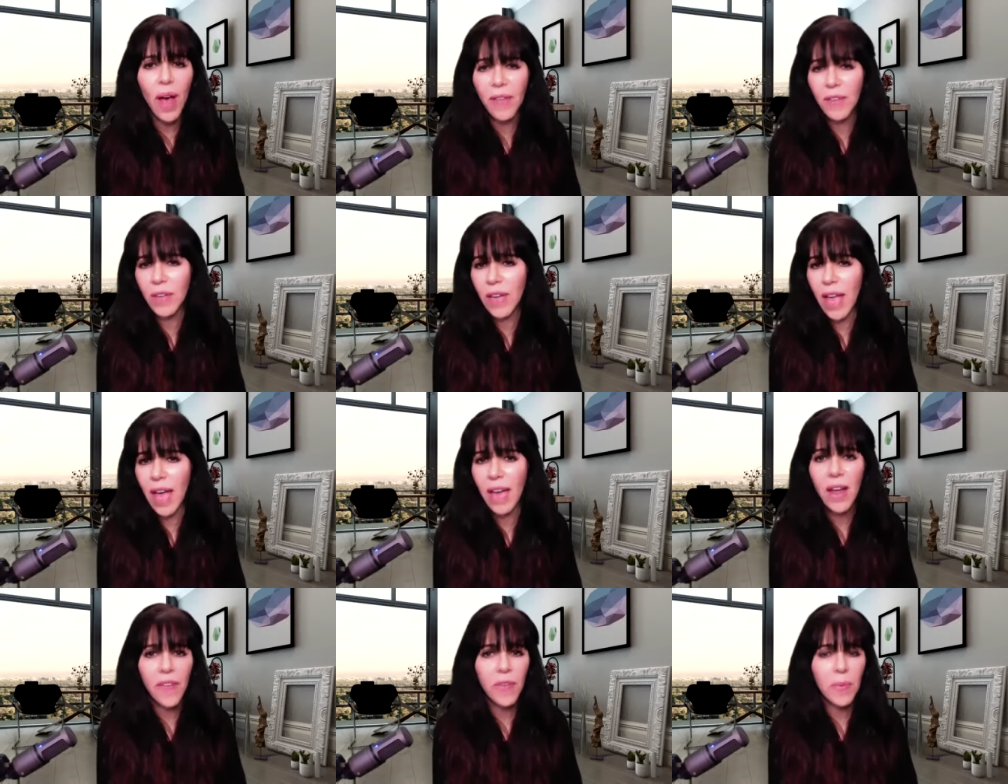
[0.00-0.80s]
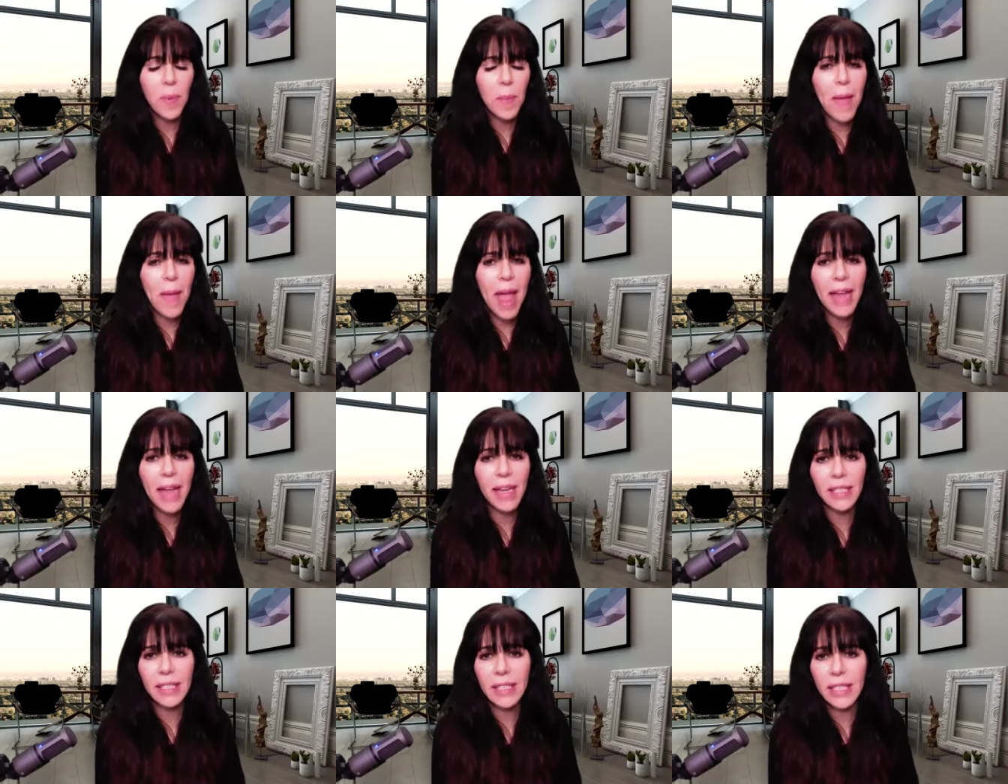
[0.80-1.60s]
ever get from a
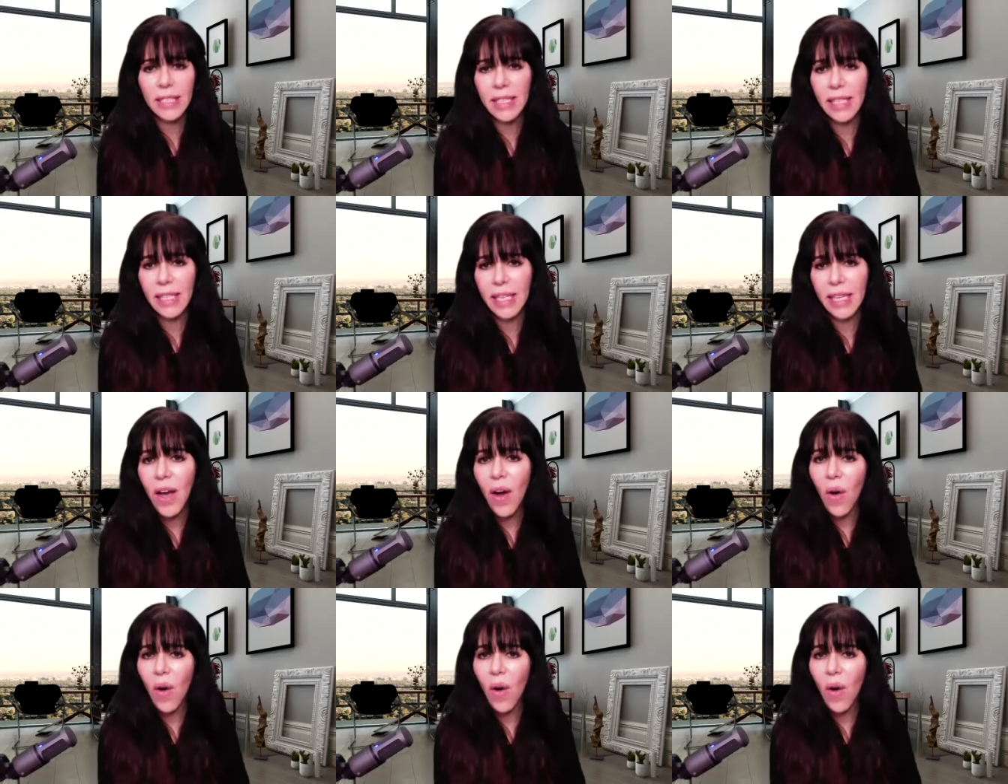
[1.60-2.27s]
bank, a CD,